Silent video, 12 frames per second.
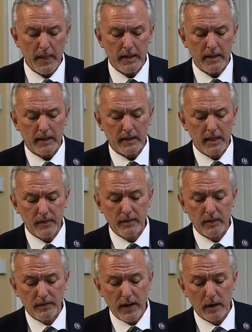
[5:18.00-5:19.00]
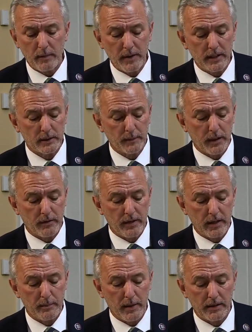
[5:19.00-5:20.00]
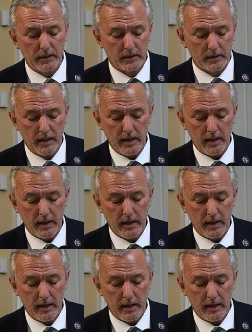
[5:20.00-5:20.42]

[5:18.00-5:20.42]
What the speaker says: Given the vacuum that has been created by this